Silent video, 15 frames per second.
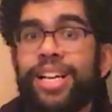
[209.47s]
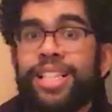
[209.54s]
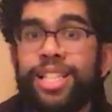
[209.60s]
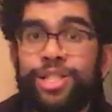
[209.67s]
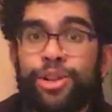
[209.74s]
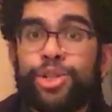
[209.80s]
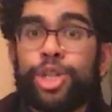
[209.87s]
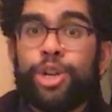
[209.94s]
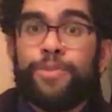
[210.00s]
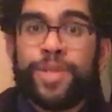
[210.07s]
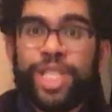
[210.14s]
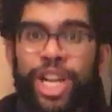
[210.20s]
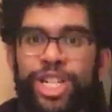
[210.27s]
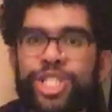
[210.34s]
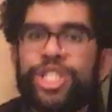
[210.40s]
the Doctor Who
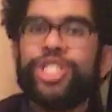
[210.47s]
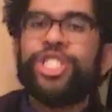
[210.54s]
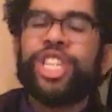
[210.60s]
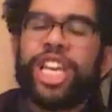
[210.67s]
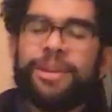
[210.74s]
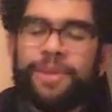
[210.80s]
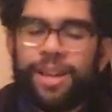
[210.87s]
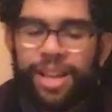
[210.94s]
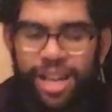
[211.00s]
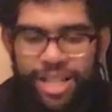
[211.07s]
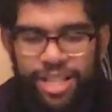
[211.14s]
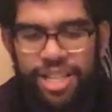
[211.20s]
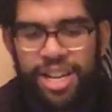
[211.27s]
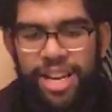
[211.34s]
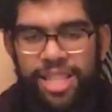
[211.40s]
production team
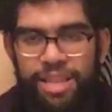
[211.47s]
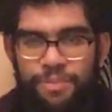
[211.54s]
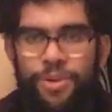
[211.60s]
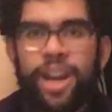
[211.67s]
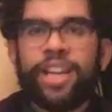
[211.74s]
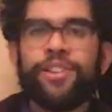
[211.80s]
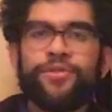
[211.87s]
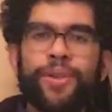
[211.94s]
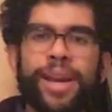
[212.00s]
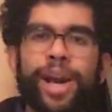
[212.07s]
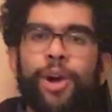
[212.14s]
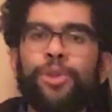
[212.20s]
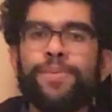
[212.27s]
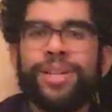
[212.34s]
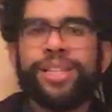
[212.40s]
and the brain of Ray
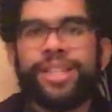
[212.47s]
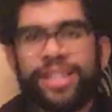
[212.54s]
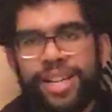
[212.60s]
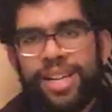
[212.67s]
Holman.